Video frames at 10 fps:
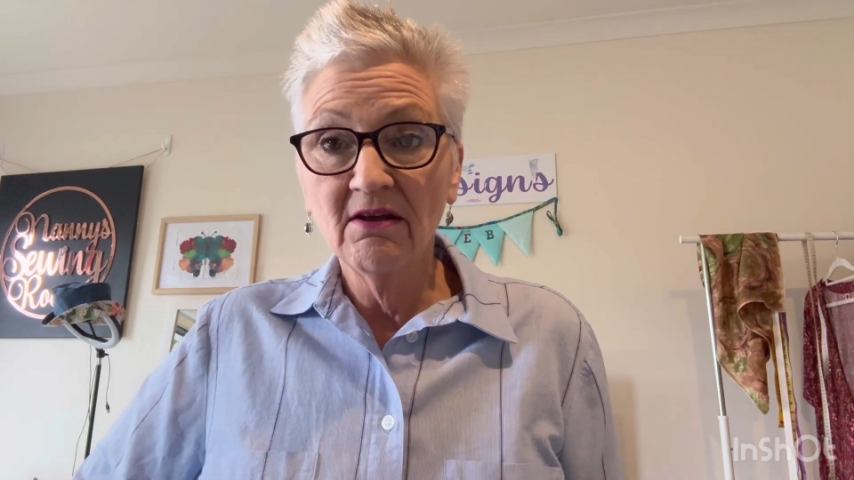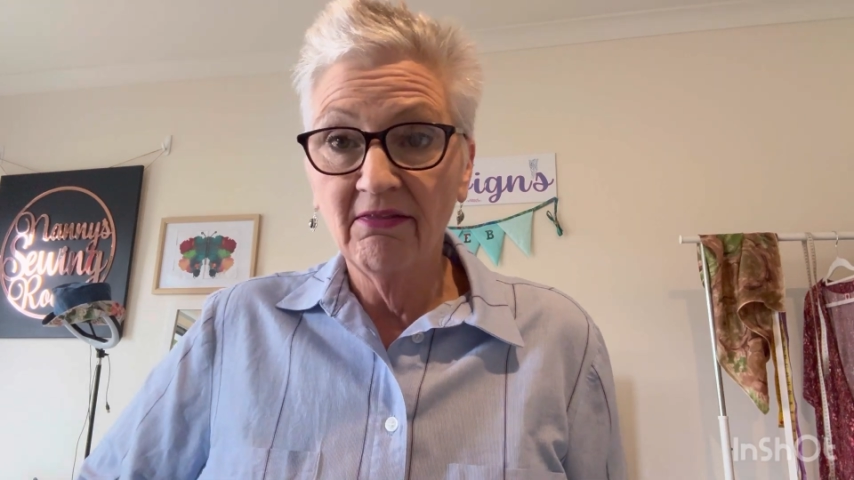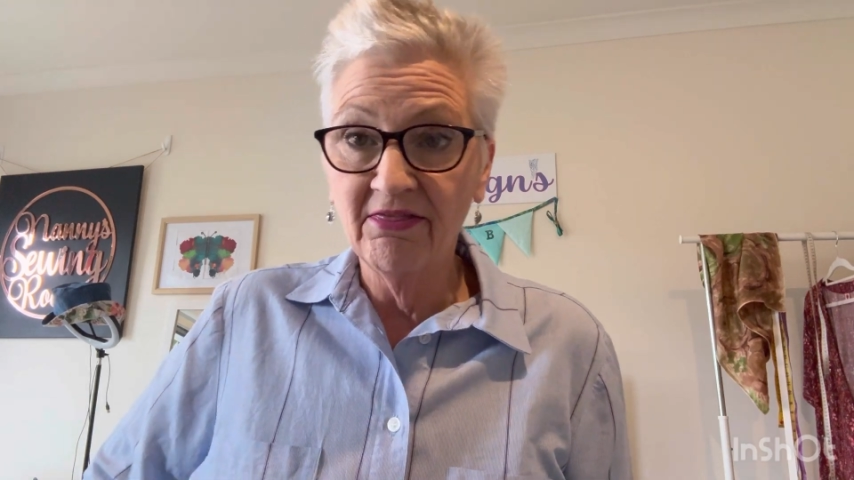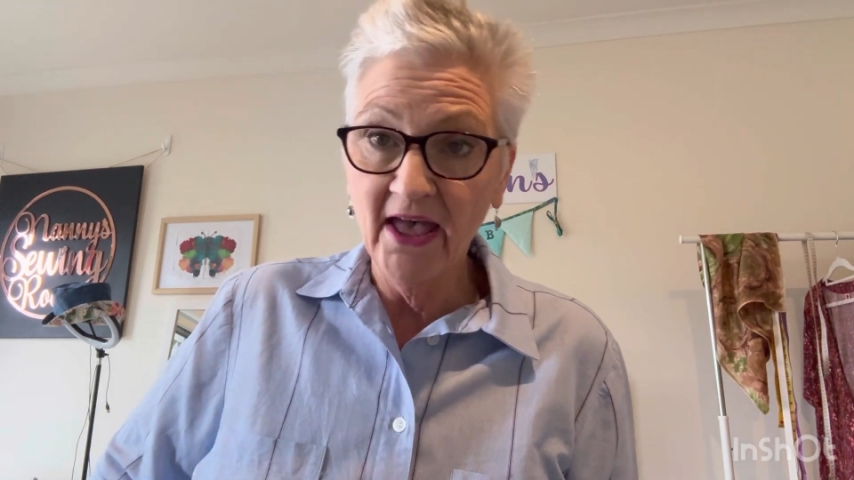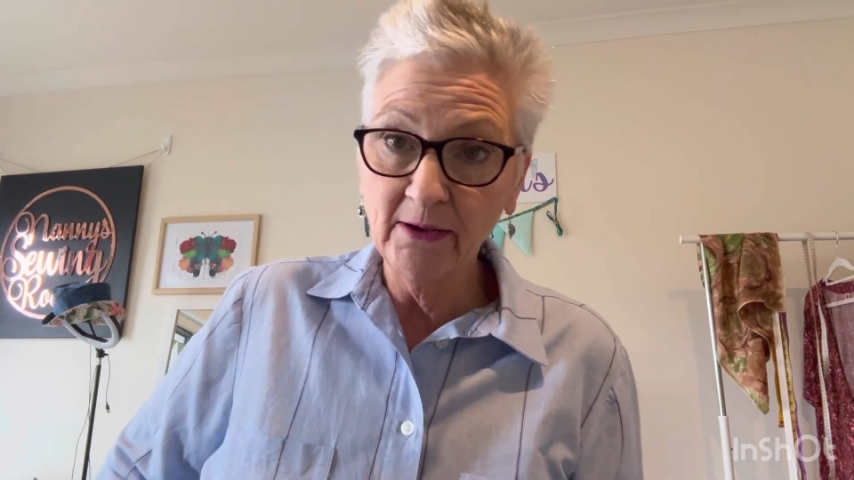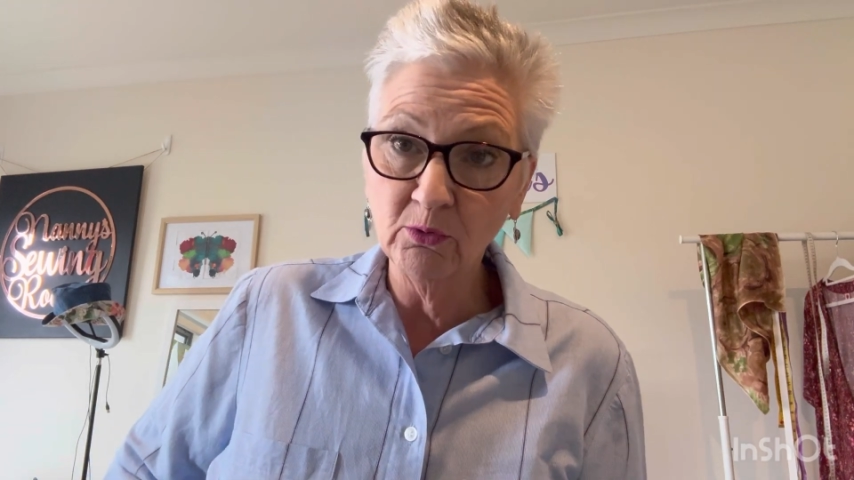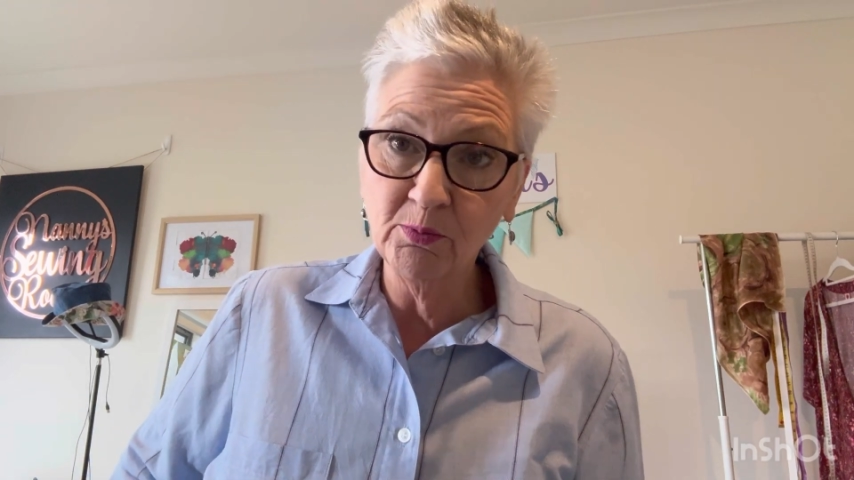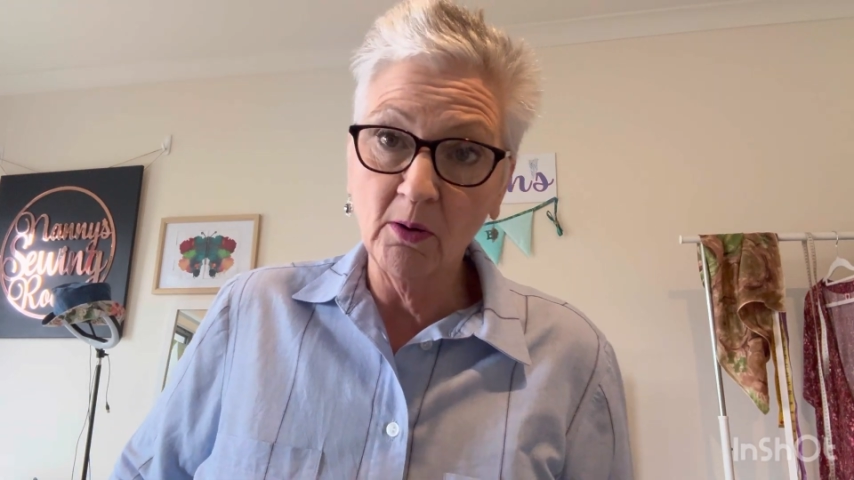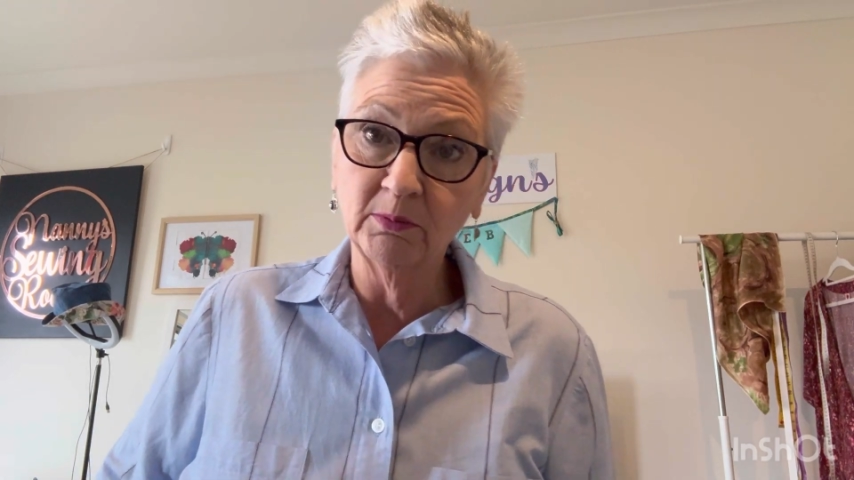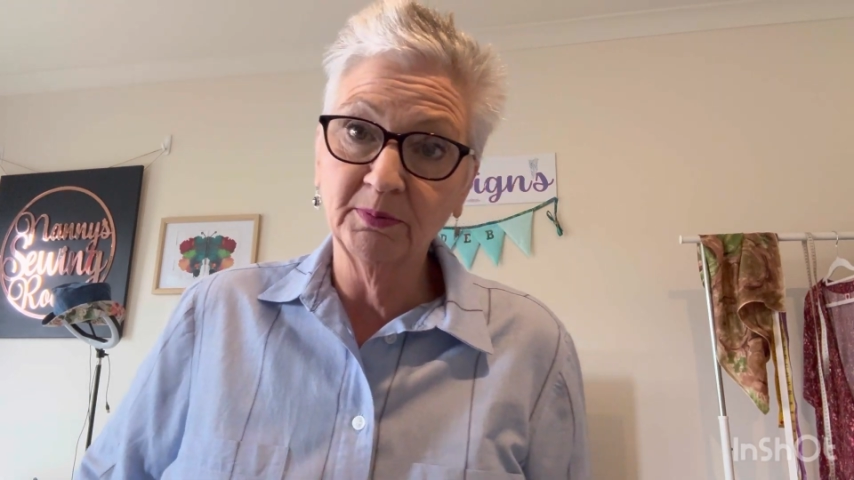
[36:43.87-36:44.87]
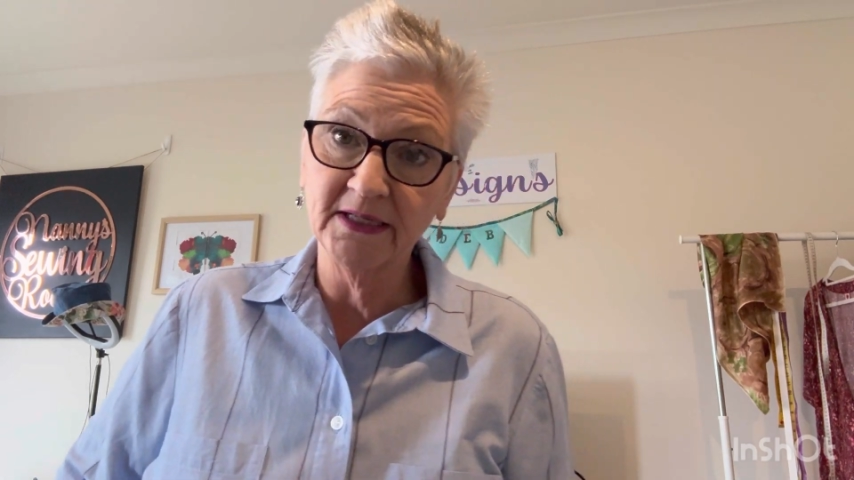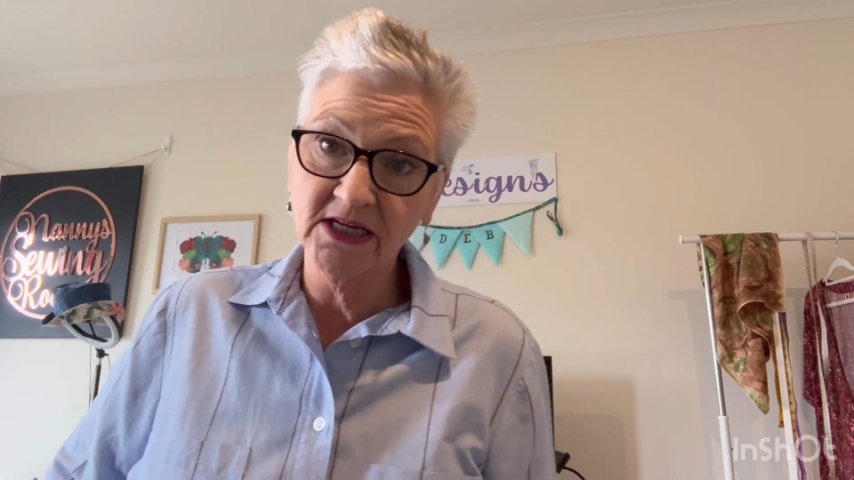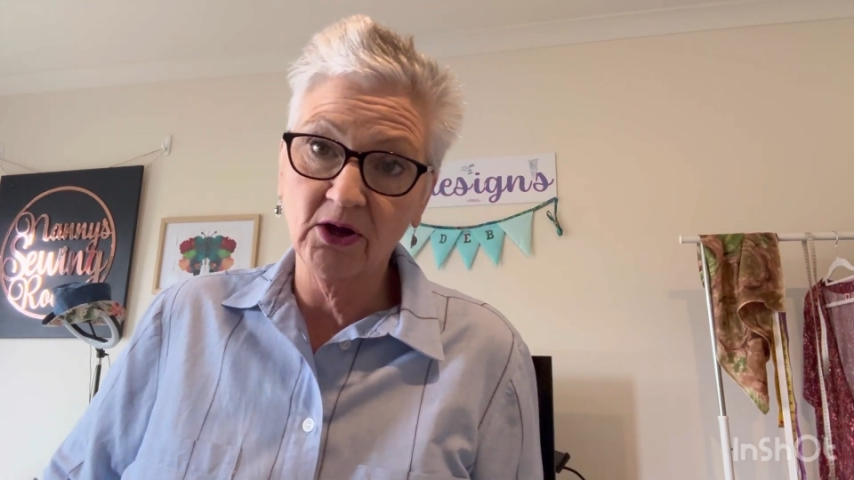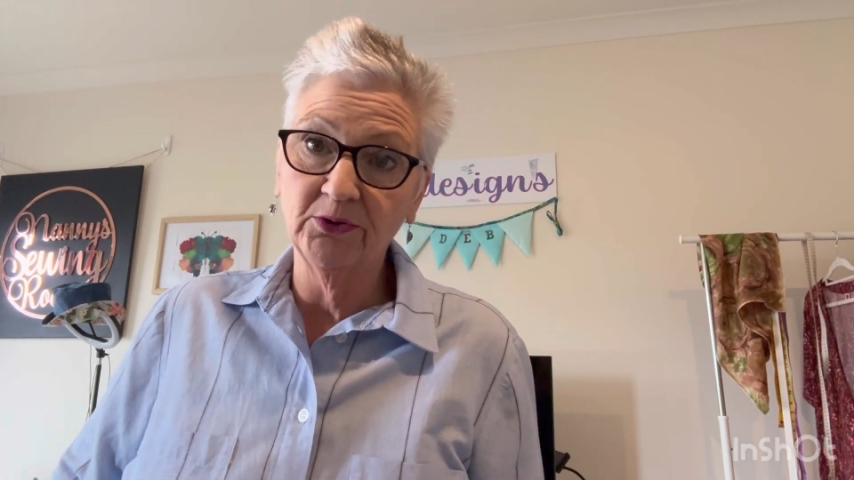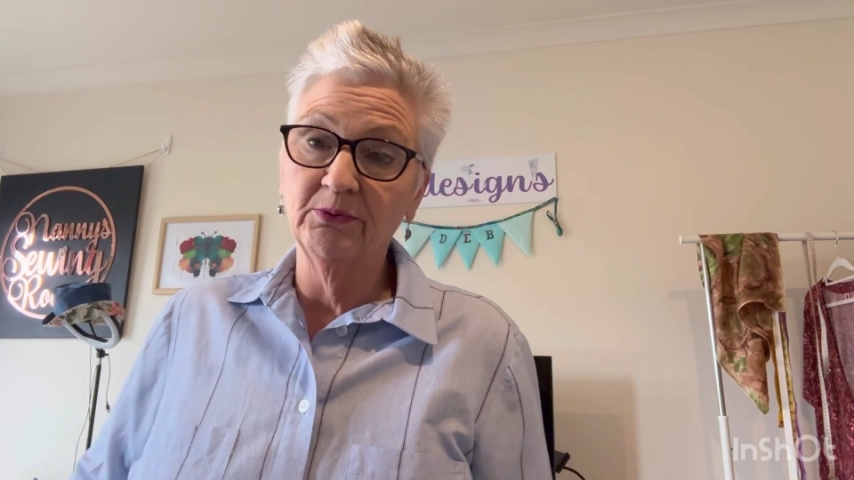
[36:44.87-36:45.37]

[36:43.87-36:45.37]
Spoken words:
they will probably tell you.